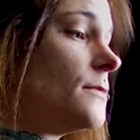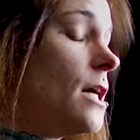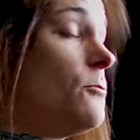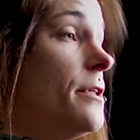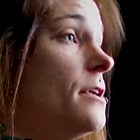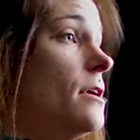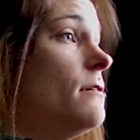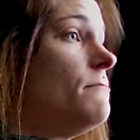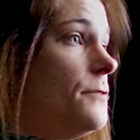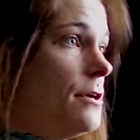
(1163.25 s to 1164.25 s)
when the,
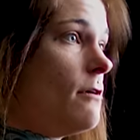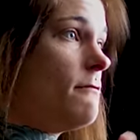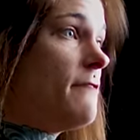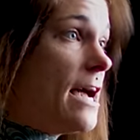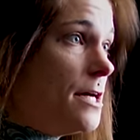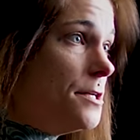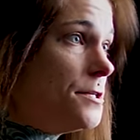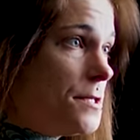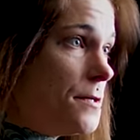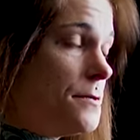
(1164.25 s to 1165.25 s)
you know, fight
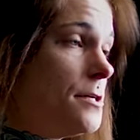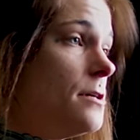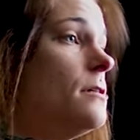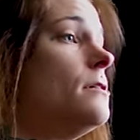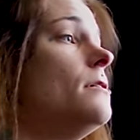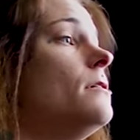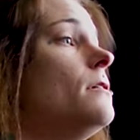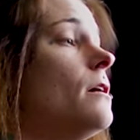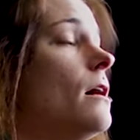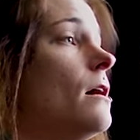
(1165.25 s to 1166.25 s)
ensued,
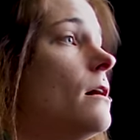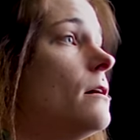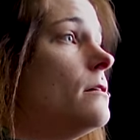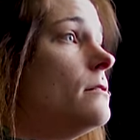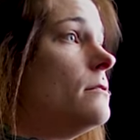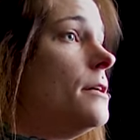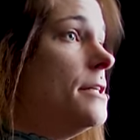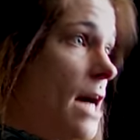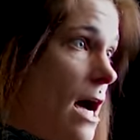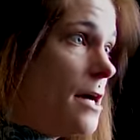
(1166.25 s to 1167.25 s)
he
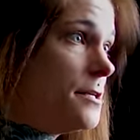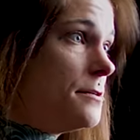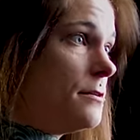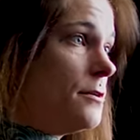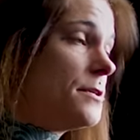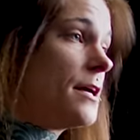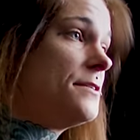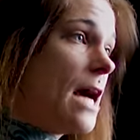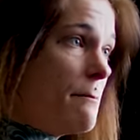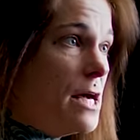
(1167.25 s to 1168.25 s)
died. He was like,
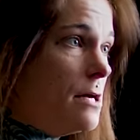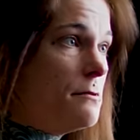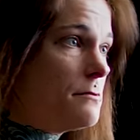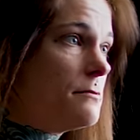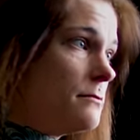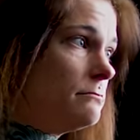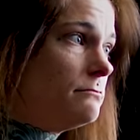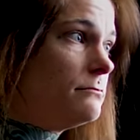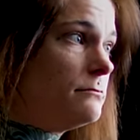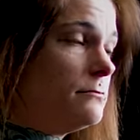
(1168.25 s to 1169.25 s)
stab me.
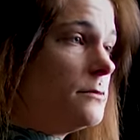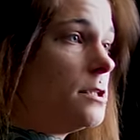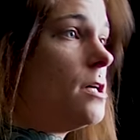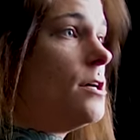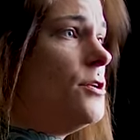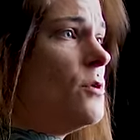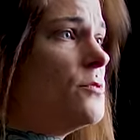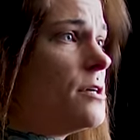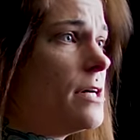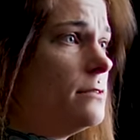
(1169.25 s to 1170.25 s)
You won't
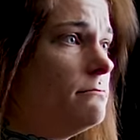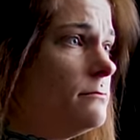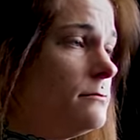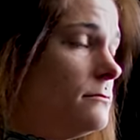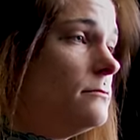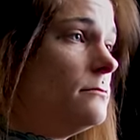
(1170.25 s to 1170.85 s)
do it. And,